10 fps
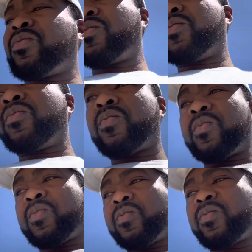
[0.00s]

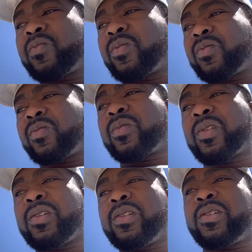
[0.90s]

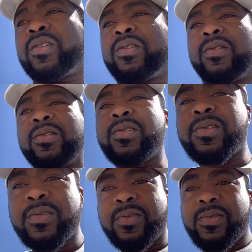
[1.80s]

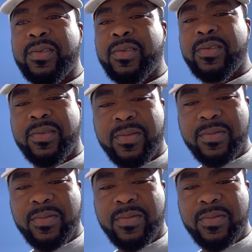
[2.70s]
Nothing is said.